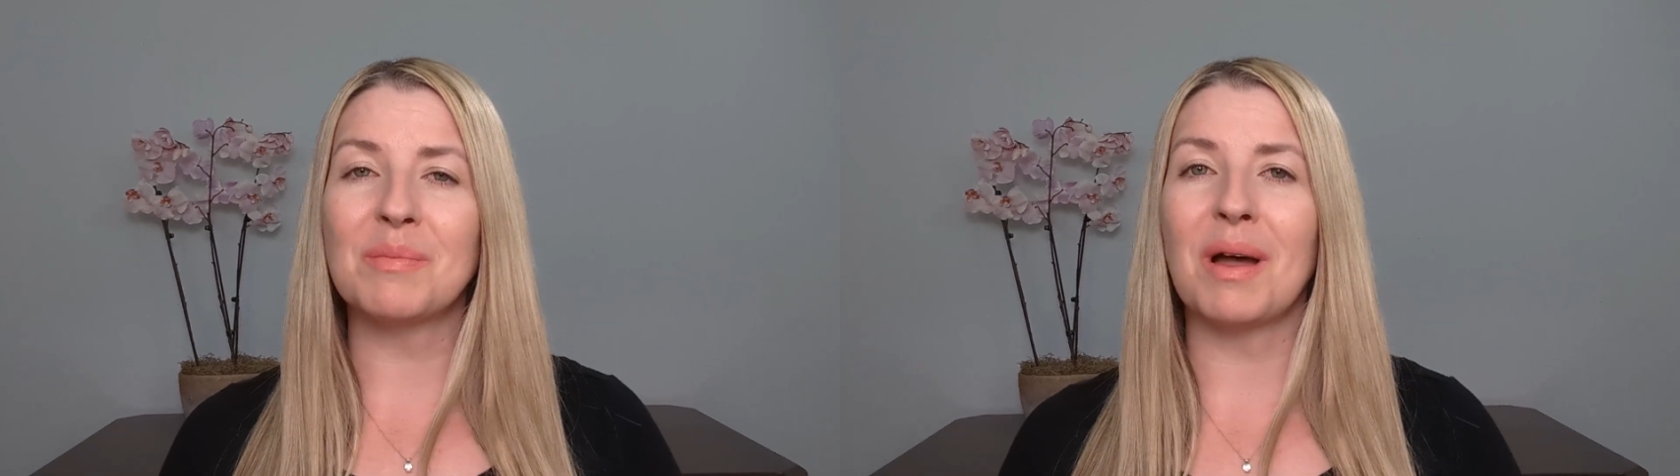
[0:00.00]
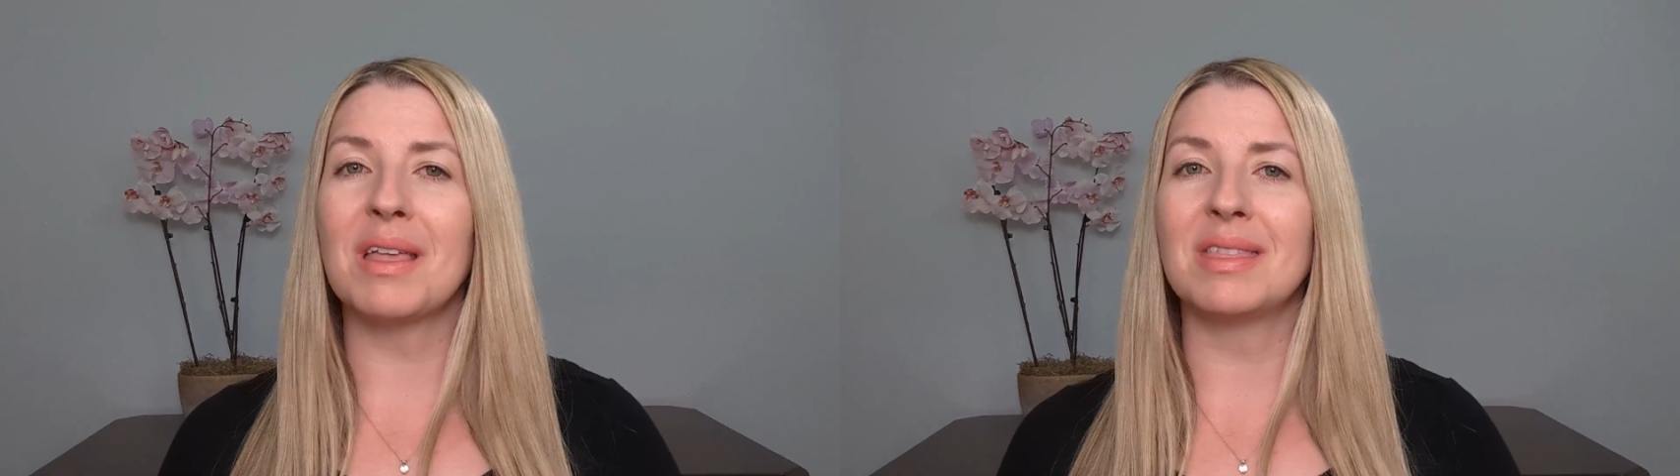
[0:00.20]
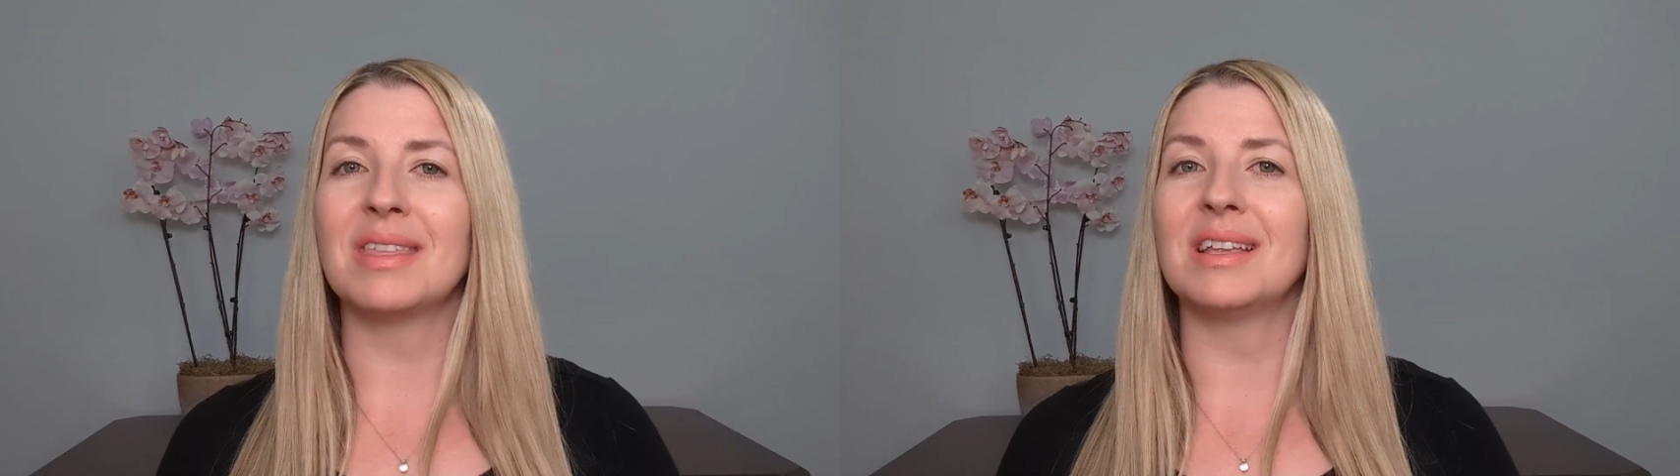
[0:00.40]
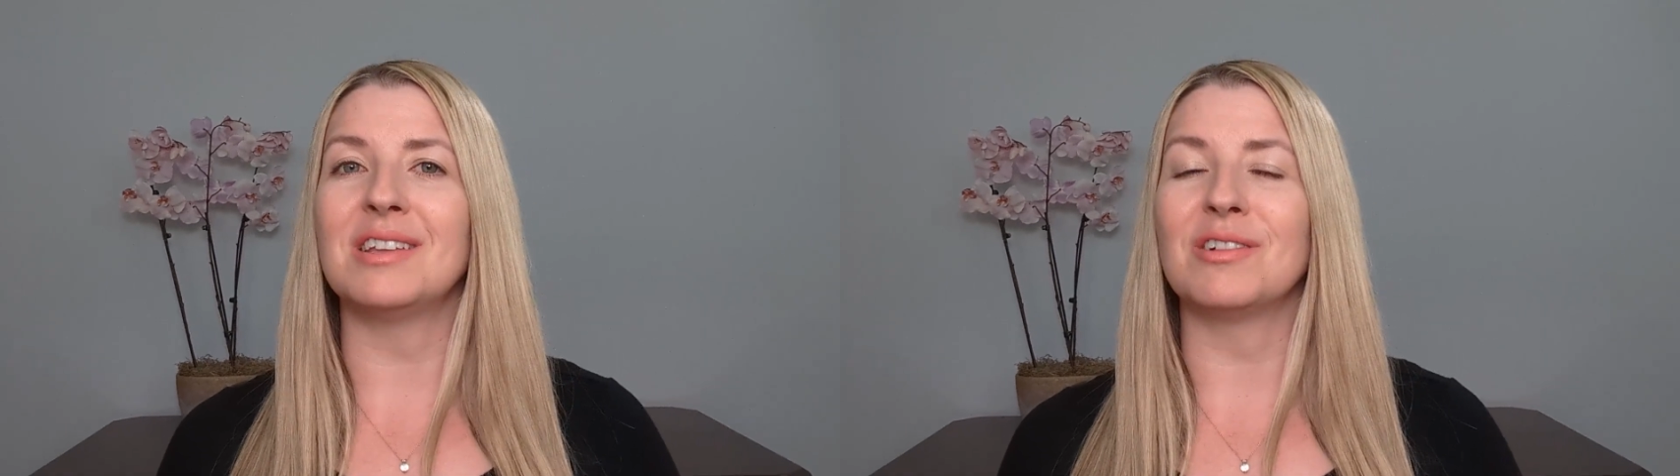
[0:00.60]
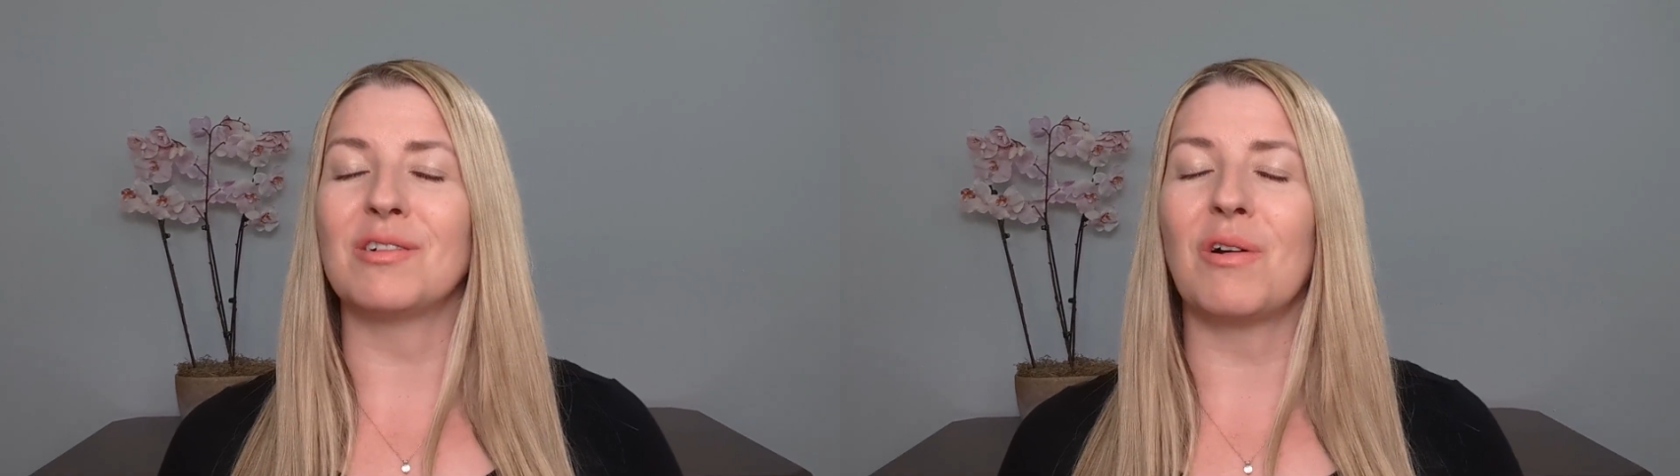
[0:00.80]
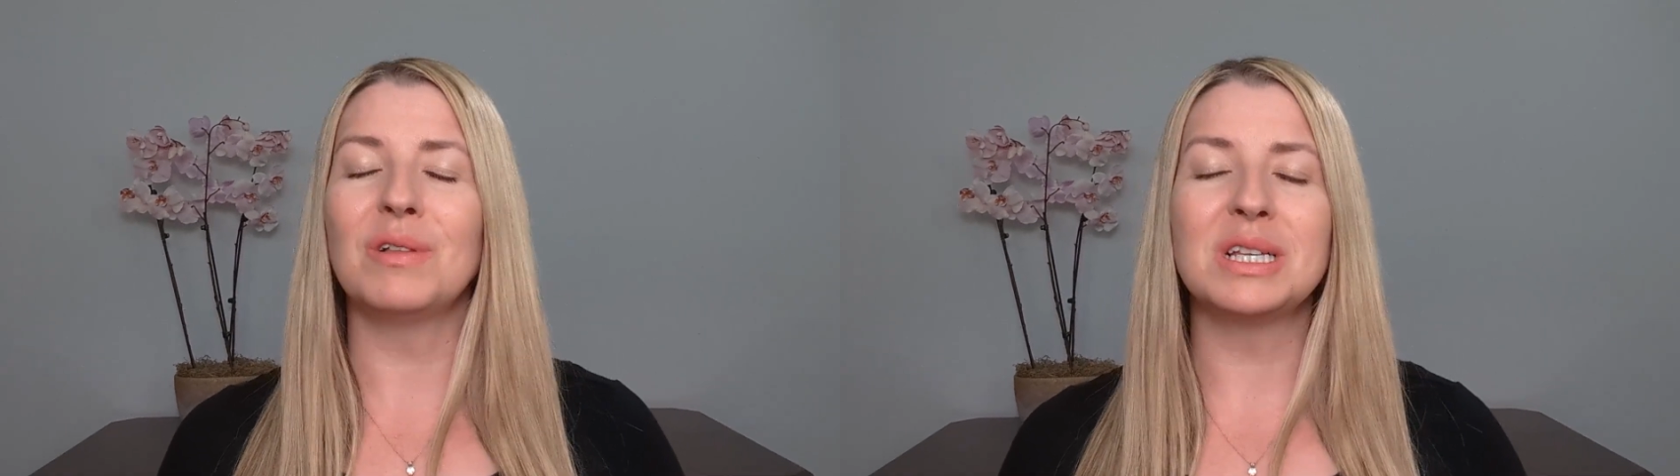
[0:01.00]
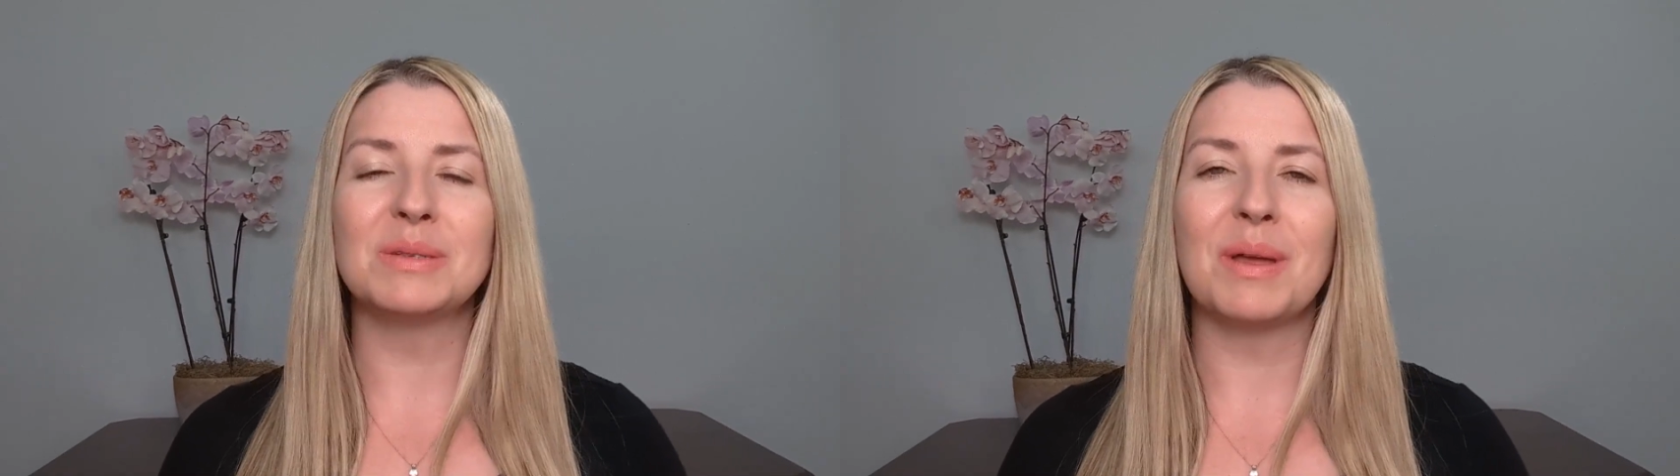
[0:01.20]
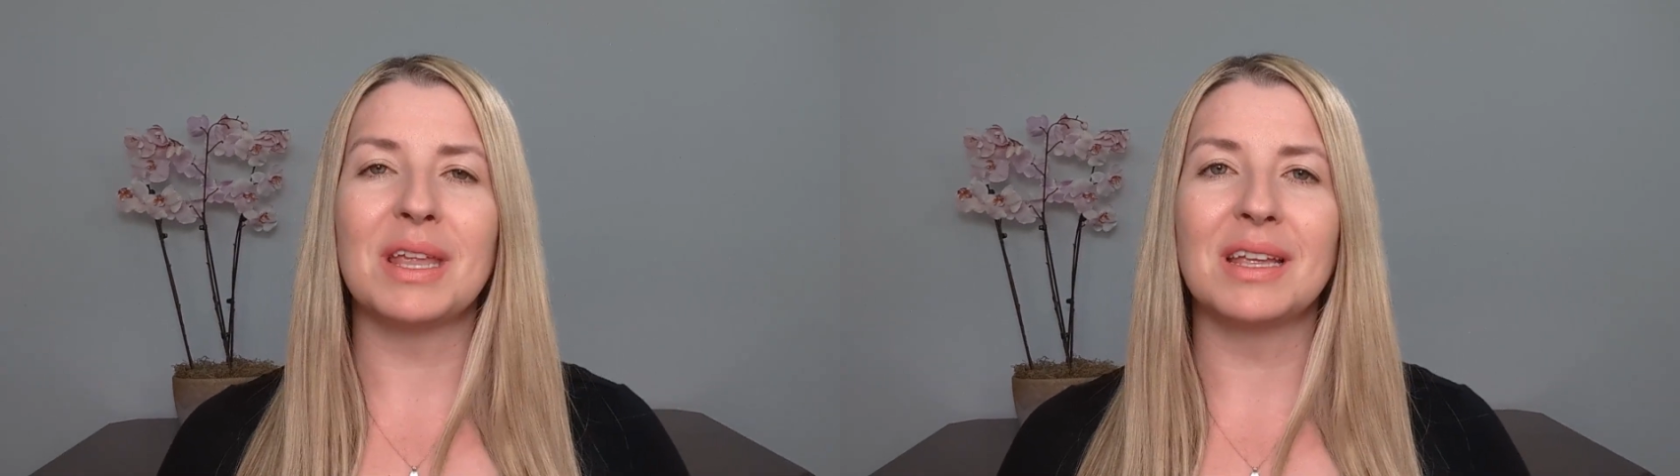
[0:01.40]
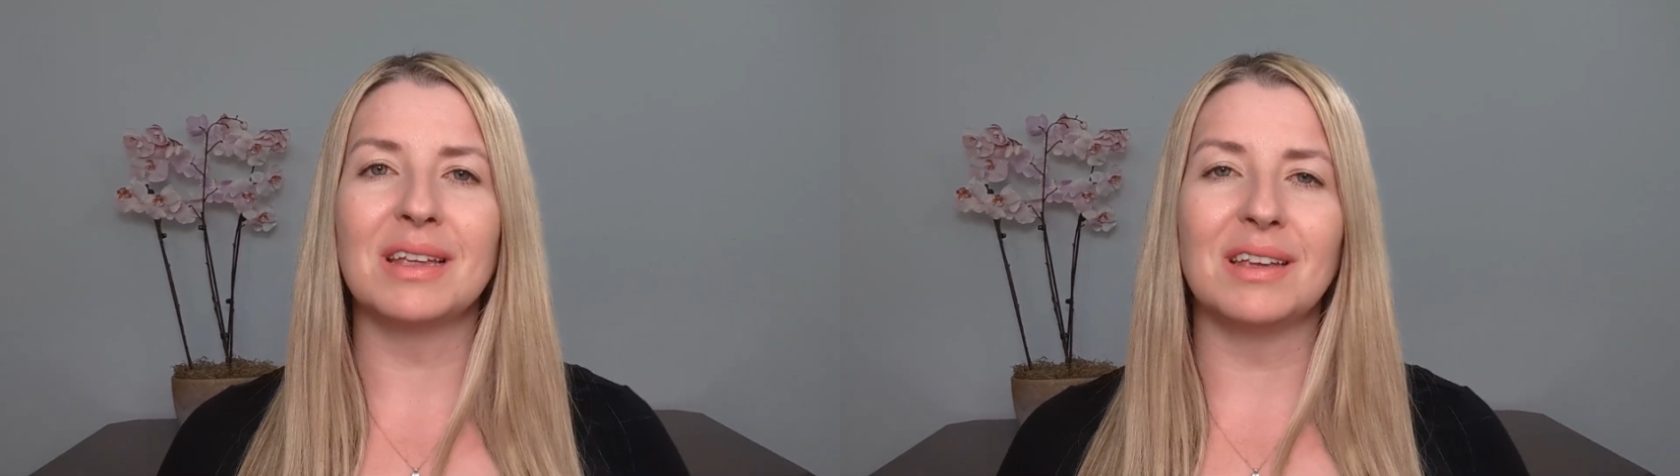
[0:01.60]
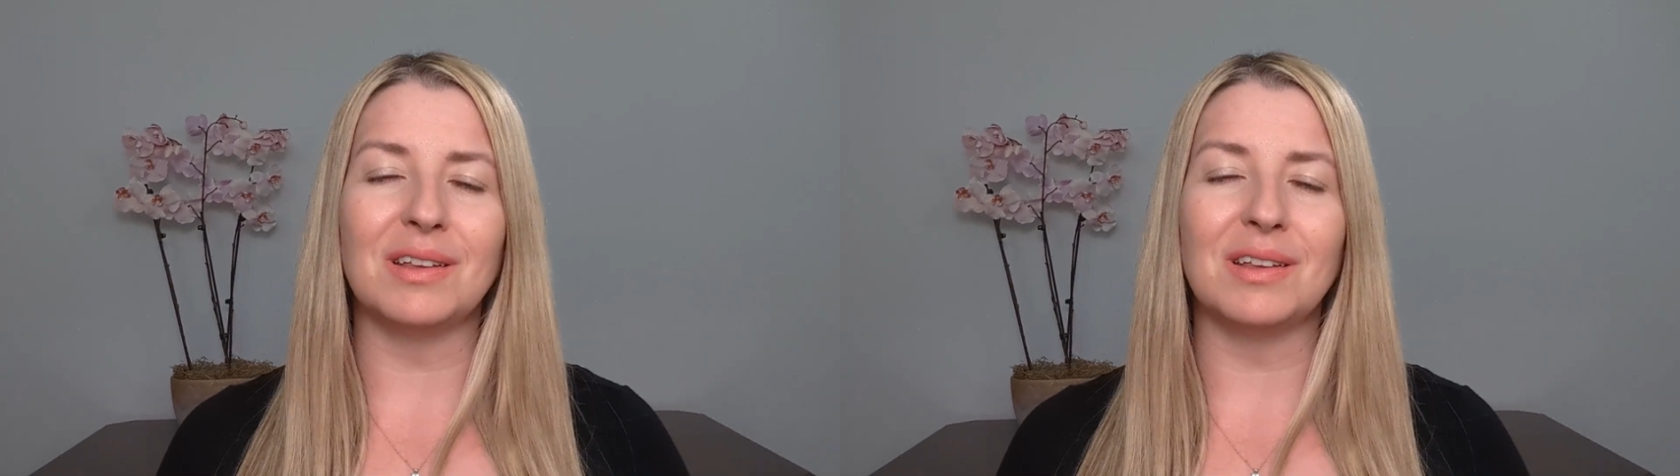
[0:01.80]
month and you're only spending,